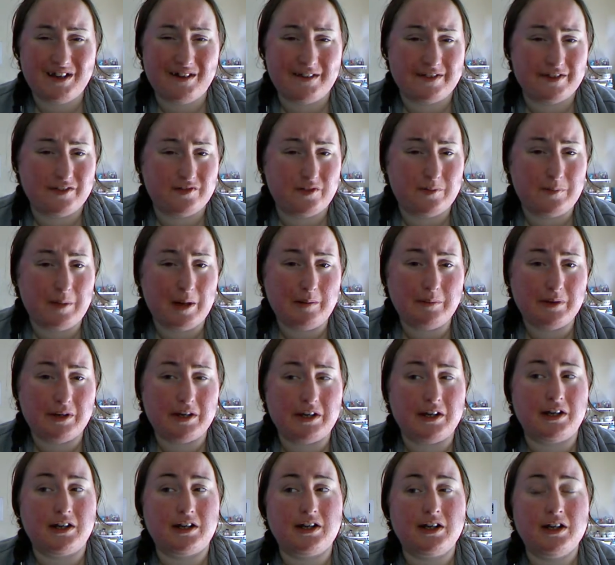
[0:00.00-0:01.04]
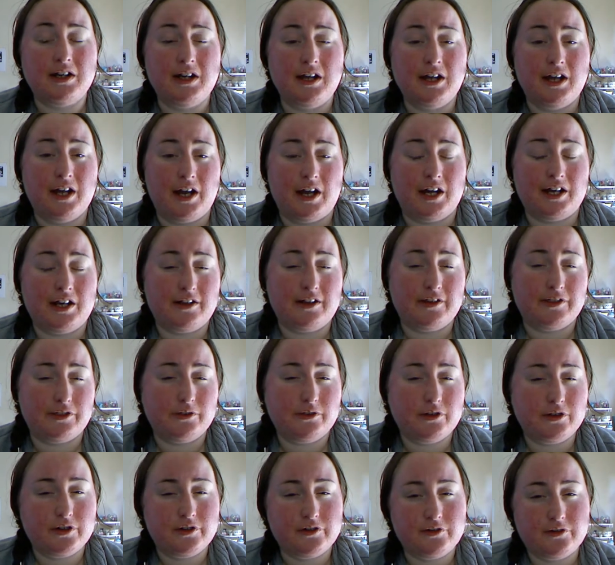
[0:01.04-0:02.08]
and it's of a pumpkin. And I
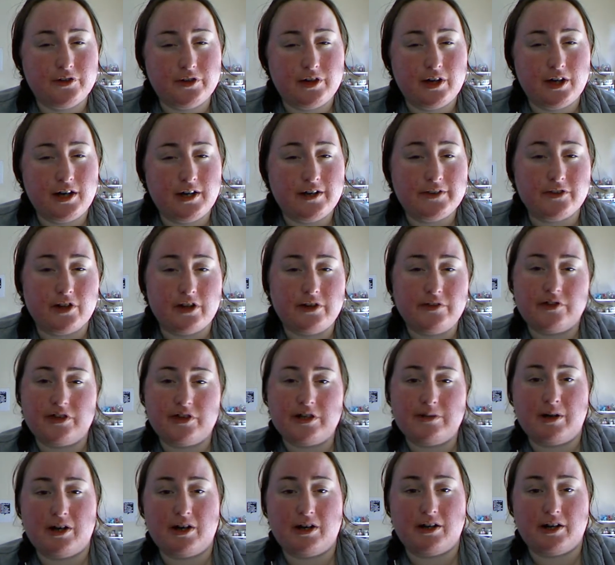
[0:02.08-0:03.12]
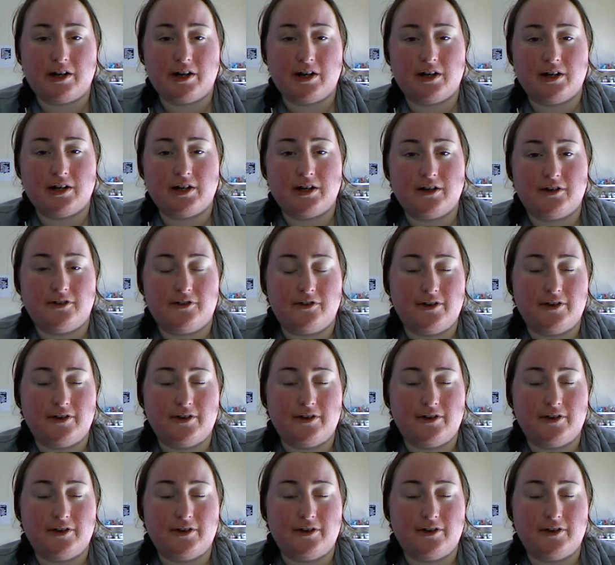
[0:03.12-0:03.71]
thought of you guys over in America,